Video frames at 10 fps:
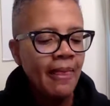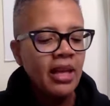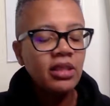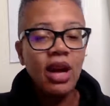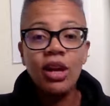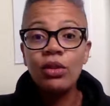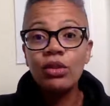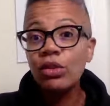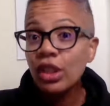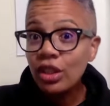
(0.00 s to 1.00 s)
So I don't
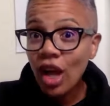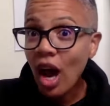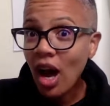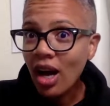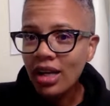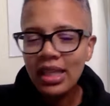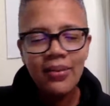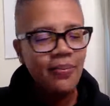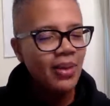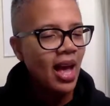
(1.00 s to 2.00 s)
usually jog.
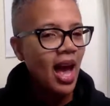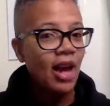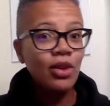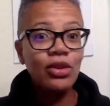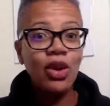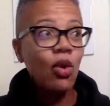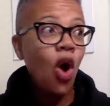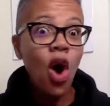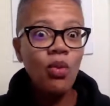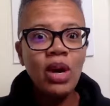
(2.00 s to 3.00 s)
I don't,
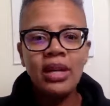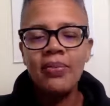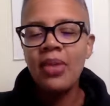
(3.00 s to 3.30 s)
or run.